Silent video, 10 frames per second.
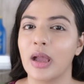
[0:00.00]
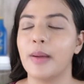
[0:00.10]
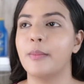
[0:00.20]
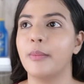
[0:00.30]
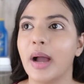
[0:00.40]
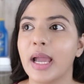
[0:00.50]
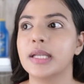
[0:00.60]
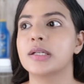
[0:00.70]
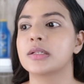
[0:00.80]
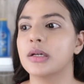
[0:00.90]

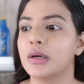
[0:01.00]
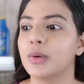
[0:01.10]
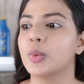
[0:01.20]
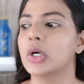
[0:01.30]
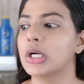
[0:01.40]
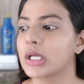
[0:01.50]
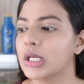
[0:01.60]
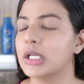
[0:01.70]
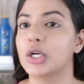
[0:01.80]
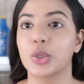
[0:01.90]
might uh, work
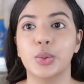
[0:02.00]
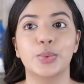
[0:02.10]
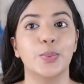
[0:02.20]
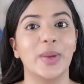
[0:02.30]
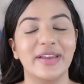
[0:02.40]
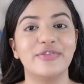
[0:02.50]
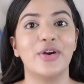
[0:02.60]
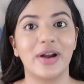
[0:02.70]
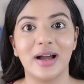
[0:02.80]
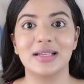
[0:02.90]
in a good way
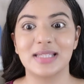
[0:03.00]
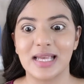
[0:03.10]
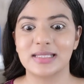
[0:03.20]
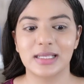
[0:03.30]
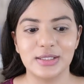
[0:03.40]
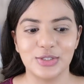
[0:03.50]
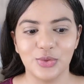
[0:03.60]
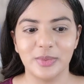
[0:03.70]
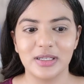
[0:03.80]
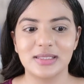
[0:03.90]
for us as
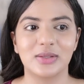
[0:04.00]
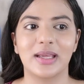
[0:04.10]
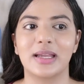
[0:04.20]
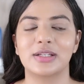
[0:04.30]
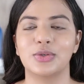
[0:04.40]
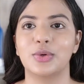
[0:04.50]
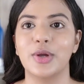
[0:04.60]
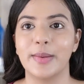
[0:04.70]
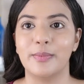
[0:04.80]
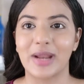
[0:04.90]
consumers so that you know
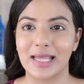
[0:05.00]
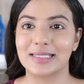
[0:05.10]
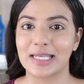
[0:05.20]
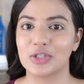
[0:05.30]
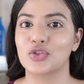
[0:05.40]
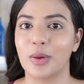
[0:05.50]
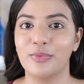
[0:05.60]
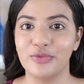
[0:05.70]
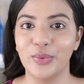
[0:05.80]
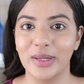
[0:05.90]
brands can stop
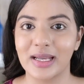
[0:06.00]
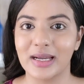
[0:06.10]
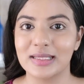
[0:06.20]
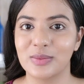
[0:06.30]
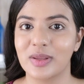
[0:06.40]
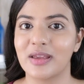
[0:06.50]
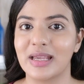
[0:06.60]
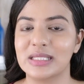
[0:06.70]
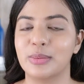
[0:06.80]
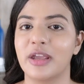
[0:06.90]
fooling us with their
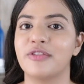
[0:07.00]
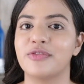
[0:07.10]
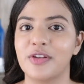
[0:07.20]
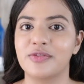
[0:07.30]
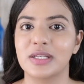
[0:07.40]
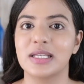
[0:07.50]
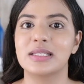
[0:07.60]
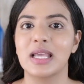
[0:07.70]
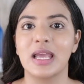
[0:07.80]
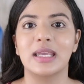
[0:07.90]
SPF
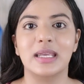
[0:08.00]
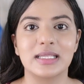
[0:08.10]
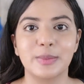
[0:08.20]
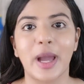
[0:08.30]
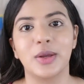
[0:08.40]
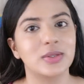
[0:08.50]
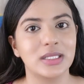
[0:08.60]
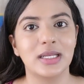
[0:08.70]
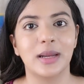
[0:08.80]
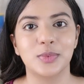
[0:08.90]
50s yes
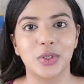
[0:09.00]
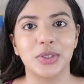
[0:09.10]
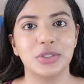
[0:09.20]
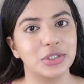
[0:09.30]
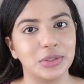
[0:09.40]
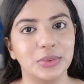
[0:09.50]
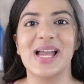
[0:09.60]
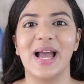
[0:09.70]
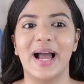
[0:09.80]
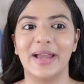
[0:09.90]
Biotique i'm talking to
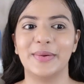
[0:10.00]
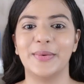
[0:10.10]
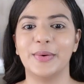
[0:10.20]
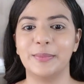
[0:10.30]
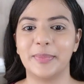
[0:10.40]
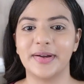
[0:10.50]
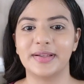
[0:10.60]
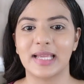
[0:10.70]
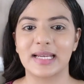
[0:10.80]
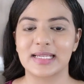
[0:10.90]
you i hope
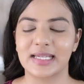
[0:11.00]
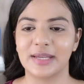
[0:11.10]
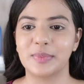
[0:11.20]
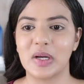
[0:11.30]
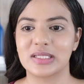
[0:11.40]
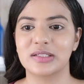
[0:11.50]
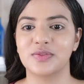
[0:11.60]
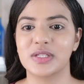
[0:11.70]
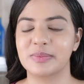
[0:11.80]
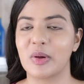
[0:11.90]
uh, that i get
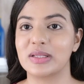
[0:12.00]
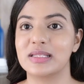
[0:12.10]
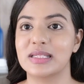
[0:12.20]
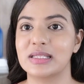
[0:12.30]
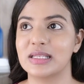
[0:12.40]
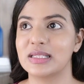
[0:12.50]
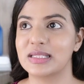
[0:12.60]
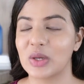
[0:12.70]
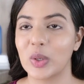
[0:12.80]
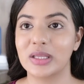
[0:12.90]
positive
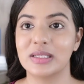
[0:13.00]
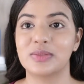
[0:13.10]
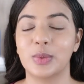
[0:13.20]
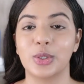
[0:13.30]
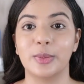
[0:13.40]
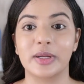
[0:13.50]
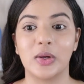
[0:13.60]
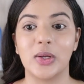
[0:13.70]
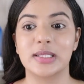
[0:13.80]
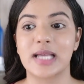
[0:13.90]
responses on this video
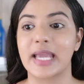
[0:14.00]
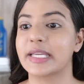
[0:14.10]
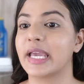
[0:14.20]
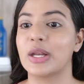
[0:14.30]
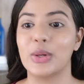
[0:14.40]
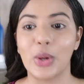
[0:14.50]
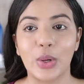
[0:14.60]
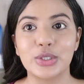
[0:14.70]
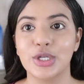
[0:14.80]
because i cannot